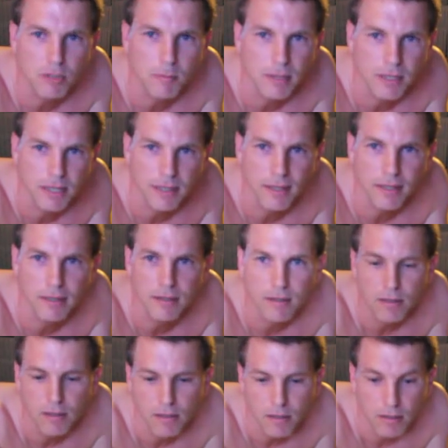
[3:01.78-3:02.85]
in the beginning,
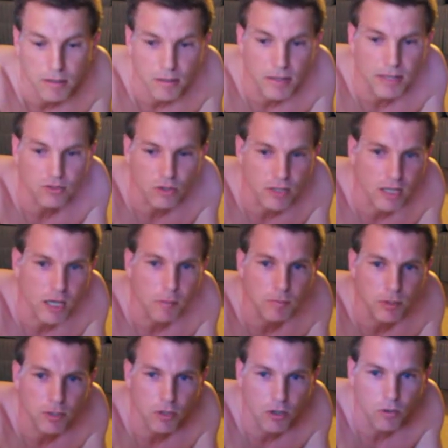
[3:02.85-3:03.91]
that's going to help
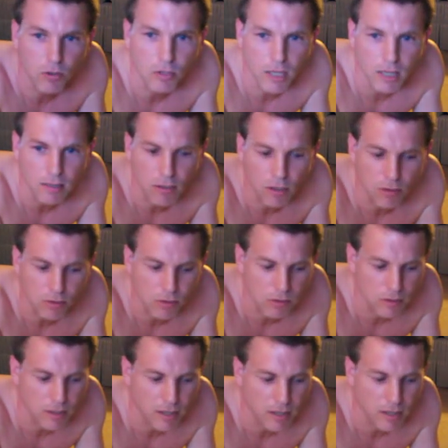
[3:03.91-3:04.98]
you go a lot longer.
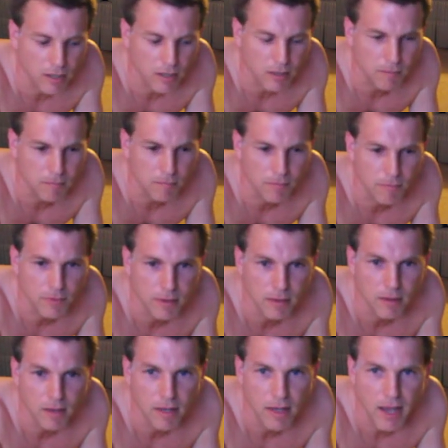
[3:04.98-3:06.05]

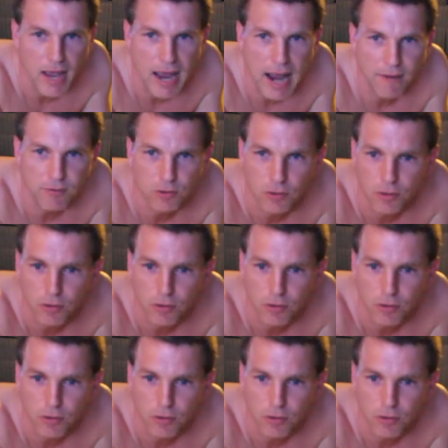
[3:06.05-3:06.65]
As